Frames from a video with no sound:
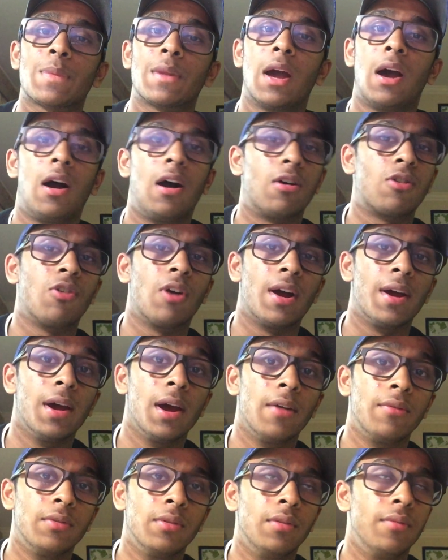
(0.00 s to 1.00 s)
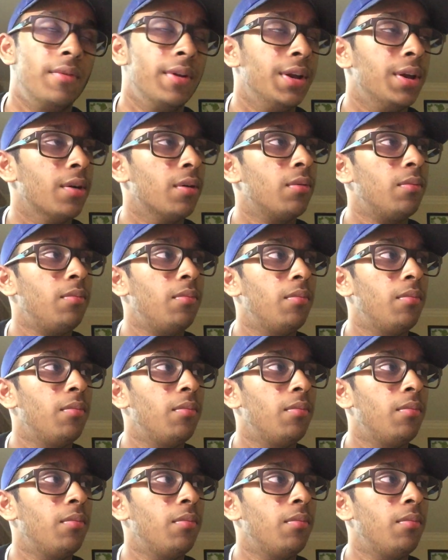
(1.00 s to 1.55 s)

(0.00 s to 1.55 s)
I'll cry after the video.